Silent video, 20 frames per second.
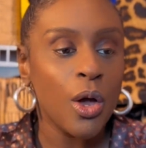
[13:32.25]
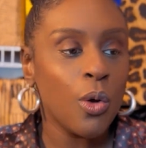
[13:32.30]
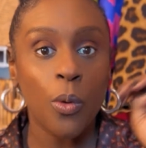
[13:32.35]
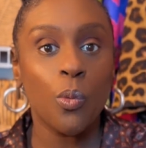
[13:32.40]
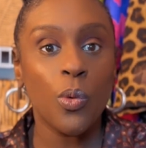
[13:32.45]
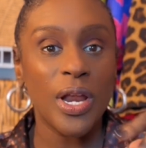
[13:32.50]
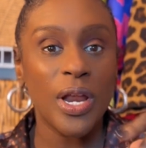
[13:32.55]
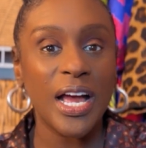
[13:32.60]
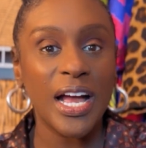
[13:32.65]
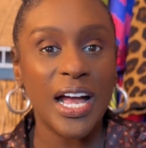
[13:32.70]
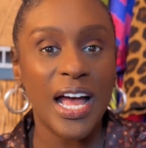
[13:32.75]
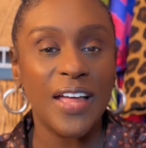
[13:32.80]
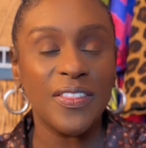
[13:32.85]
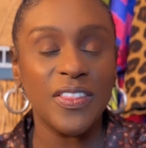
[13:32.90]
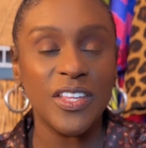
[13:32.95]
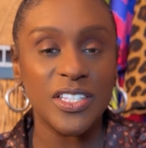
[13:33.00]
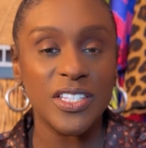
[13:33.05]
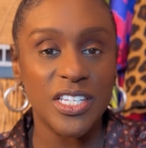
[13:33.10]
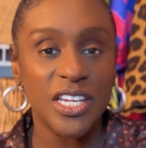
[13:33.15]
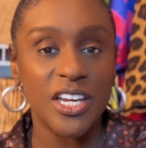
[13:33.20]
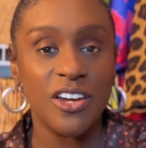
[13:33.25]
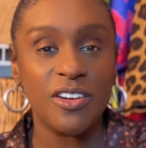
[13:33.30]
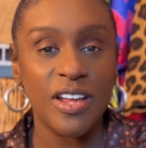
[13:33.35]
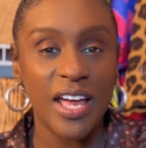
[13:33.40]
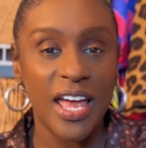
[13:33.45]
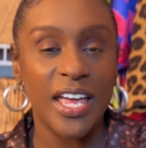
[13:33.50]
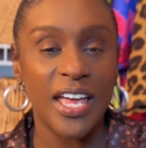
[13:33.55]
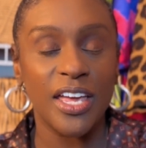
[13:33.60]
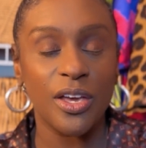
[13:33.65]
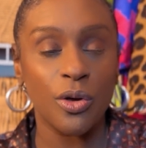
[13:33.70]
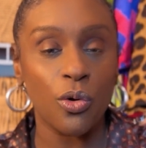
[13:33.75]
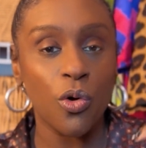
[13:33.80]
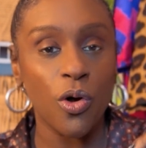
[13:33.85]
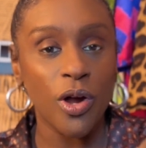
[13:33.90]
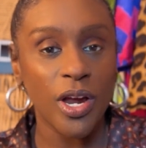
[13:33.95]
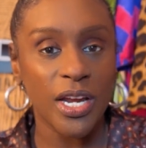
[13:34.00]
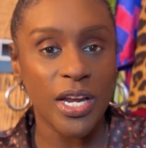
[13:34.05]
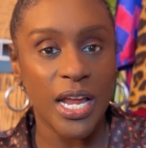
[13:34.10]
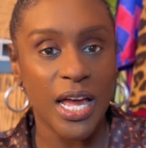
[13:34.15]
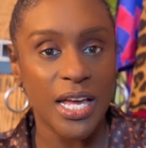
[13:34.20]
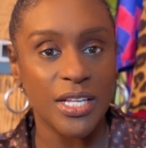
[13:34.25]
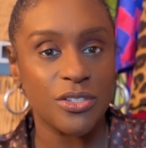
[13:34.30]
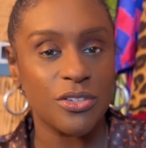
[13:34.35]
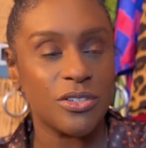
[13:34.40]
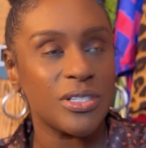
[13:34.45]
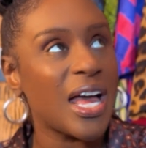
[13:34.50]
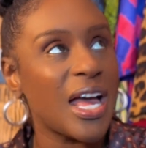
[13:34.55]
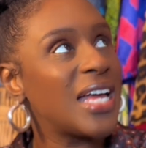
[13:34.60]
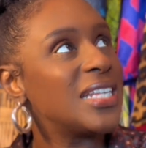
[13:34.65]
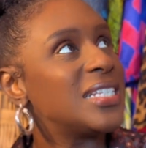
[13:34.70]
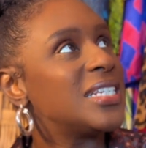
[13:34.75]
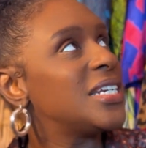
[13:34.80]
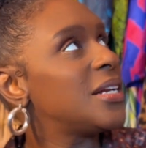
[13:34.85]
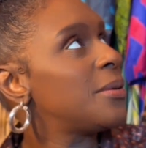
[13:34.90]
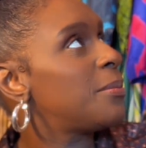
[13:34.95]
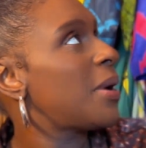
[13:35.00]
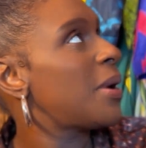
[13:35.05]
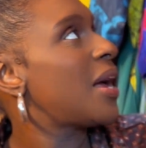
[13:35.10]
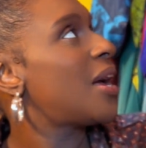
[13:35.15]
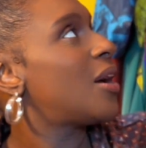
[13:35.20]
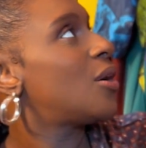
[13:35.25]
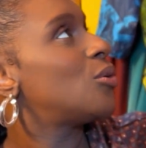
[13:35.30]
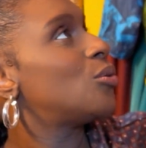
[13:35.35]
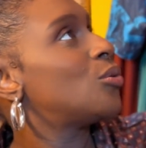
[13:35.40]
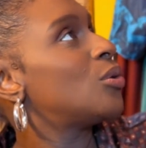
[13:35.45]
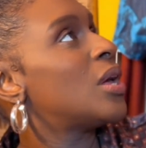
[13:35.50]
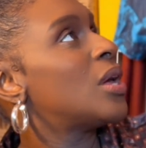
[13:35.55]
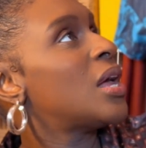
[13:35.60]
When I got the tiered hanging organizers, I did about,